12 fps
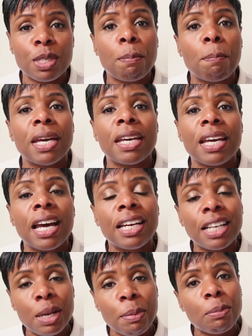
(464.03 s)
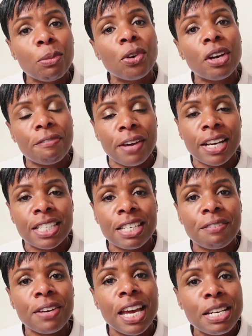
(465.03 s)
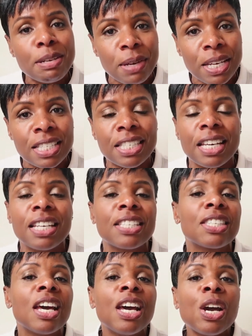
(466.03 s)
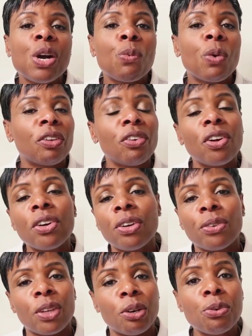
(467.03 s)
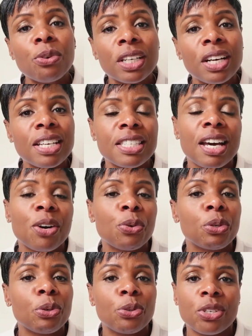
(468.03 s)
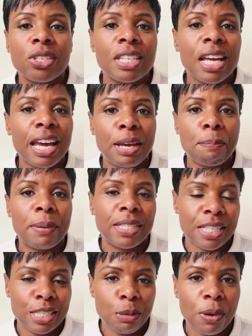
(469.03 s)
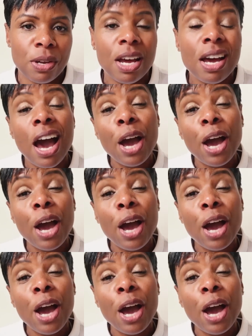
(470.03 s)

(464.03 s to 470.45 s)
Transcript: to be a little bit more effective in meetings, whether or not you're the organizer or you're just a participant.